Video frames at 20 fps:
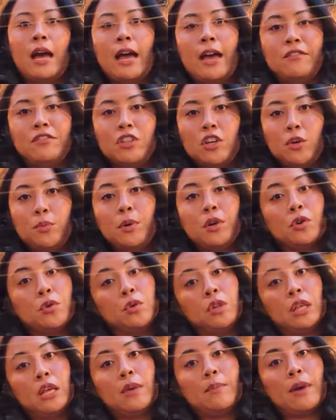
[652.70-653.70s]
have to go put
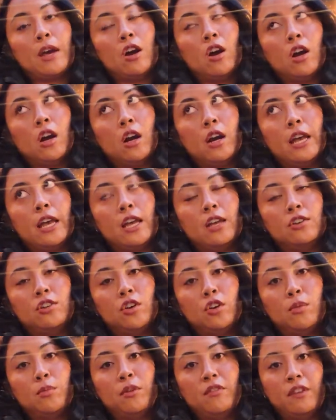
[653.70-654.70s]
coolant in my car and go
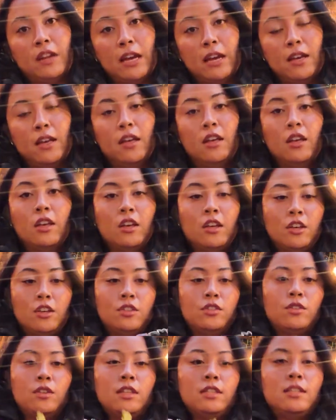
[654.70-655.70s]
to movie night.
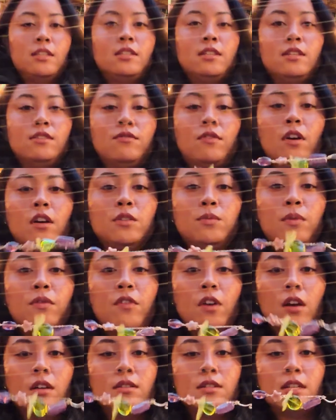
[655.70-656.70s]
So this is as far as we've
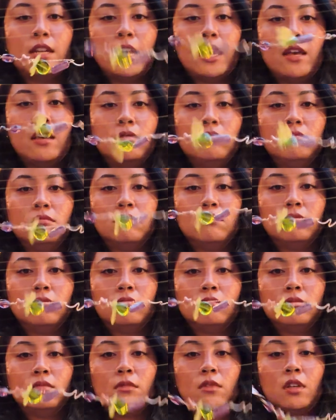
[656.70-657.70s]
gotten today.
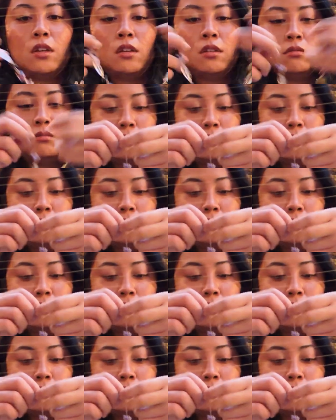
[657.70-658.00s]
Oh,